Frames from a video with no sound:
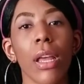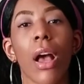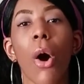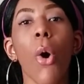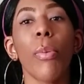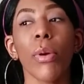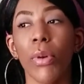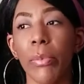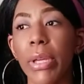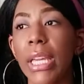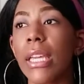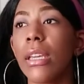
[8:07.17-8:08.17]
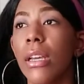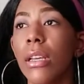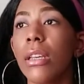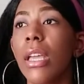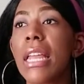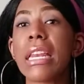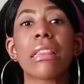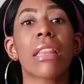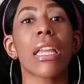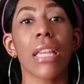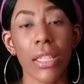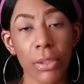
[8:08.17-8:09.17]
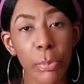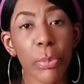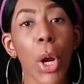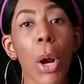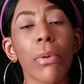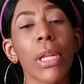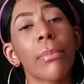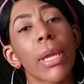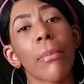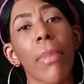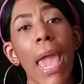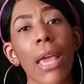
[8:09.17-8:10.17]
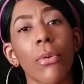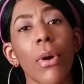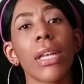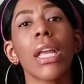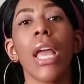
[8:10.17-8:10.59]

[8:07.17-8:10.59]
Open would be anything that's currently being paid on.